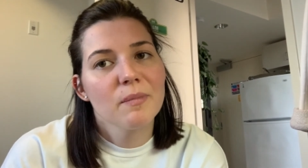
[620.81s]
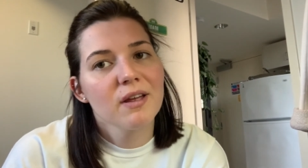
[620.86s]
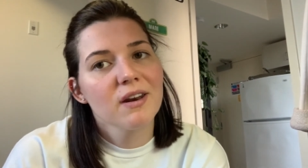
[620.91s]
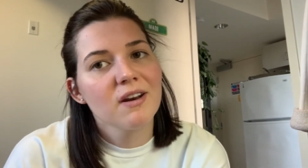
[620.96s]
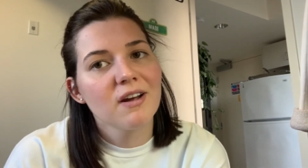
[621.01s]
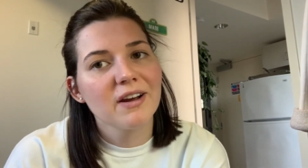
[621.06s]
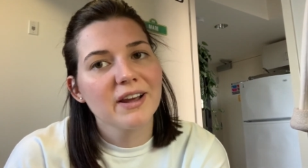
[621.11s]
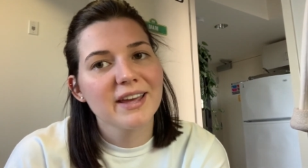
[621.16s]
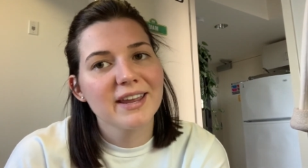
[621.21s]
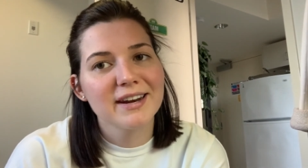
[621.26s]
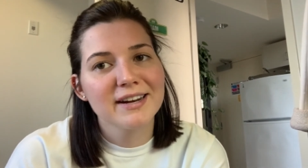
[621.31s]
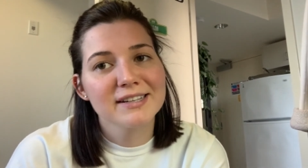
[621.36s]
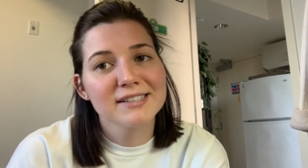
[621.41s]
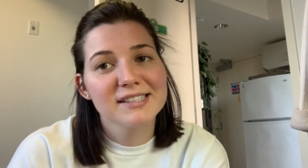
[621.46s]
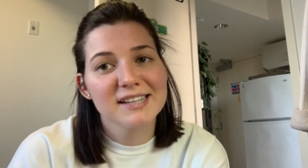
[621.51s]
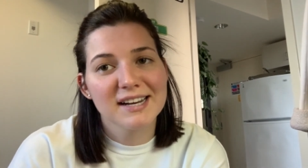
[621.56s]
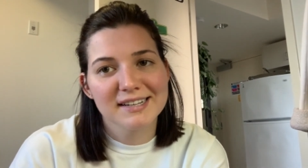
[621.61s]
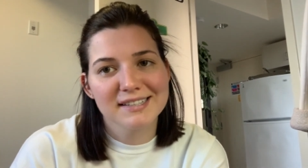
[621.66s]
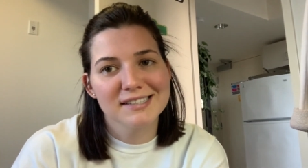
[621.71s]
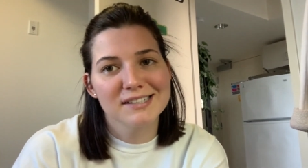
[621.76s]
and not getting
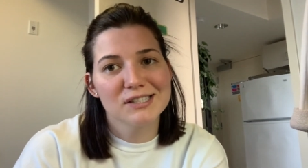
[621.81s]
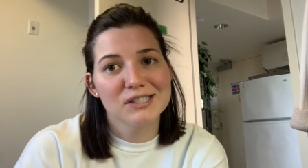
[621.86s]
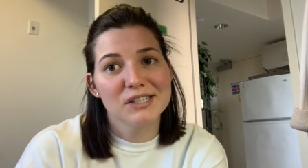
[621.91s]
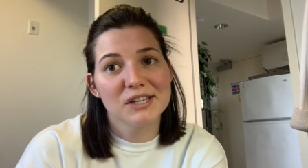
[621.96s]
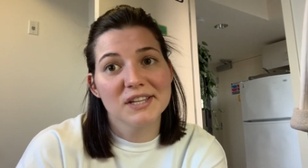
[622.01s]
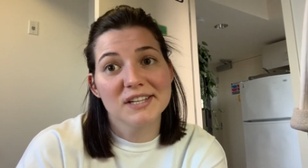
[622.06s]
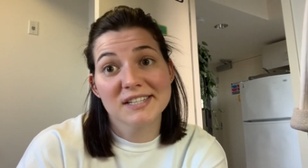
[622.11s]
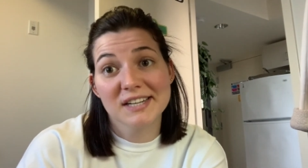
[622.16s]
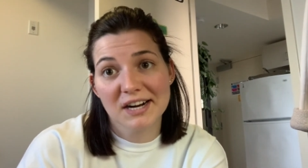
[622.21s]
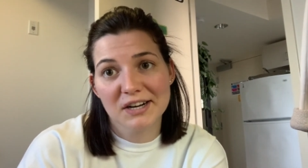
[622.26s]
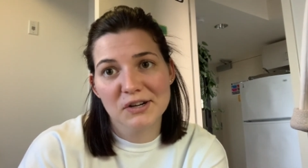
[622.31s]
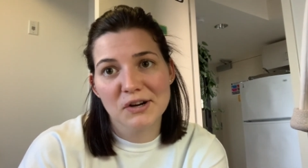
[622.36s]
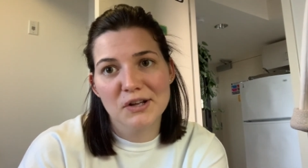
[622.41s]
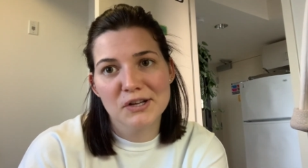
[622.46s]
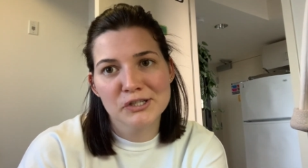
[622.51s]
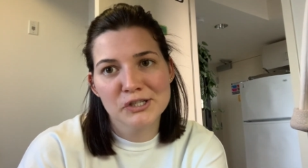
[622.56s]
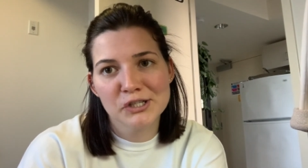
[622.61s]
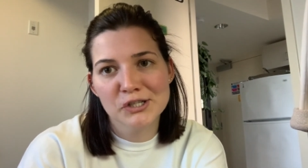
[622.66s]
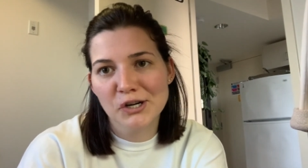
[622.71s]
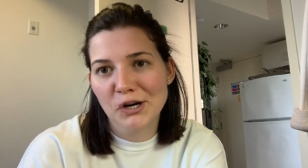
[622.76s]
sucked into the
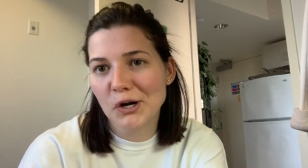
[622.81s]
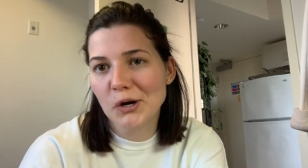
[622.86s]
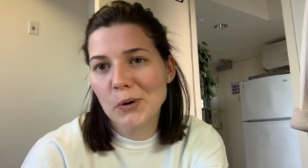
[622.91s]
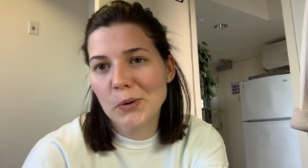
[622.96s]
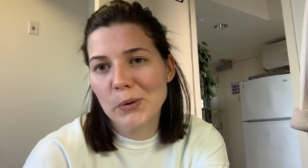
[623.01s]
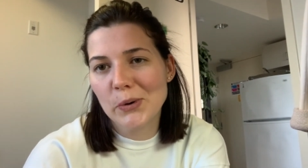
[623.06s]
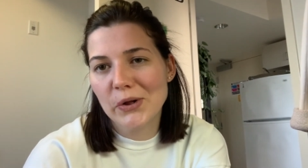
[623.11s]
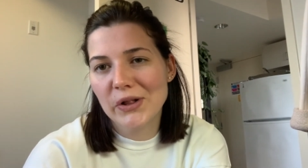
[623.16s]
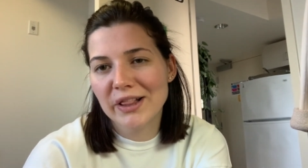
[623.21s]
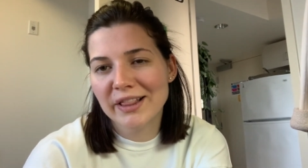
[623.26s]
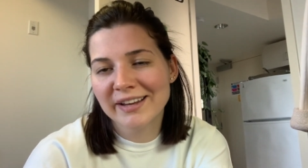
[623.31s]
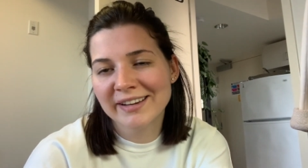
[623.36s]
technology dark hole.